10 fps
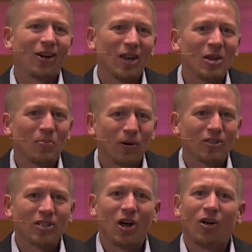or in
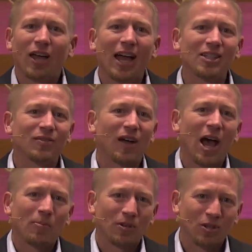person, all kinds of
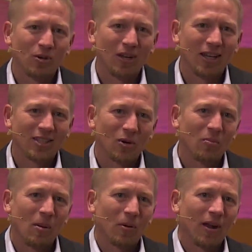opportunities. And
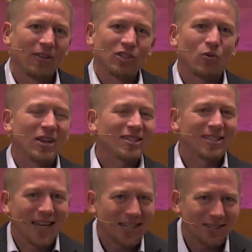remember, on the
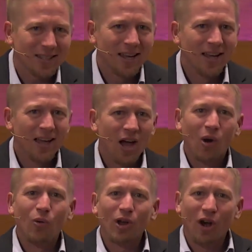26th, oh,
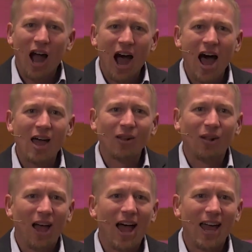uh, we are
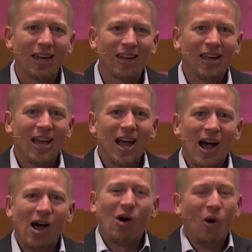online
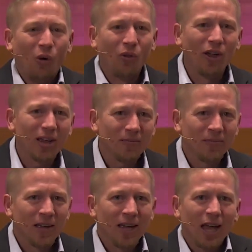uh, only,
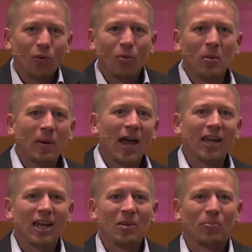and we'll be back
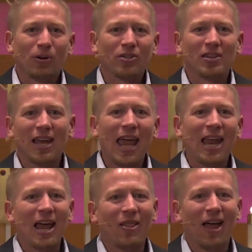in person and
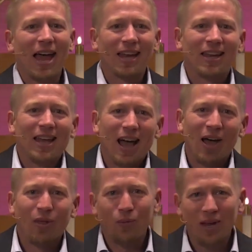online uh,
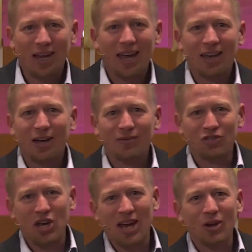the weekend of
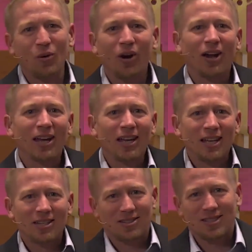January
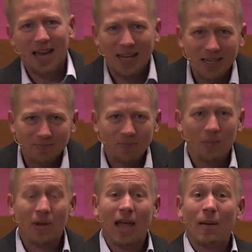2nd.
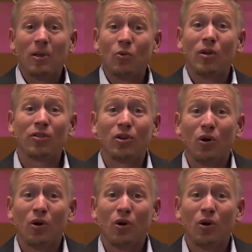May God be with you